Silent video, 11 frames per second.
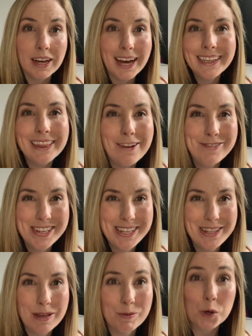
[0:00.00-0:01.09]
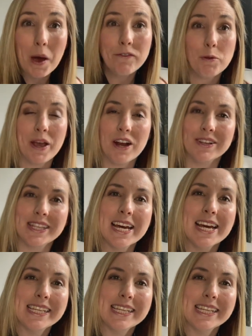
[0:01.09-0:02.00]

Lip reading: I'd love to see them. So have your parents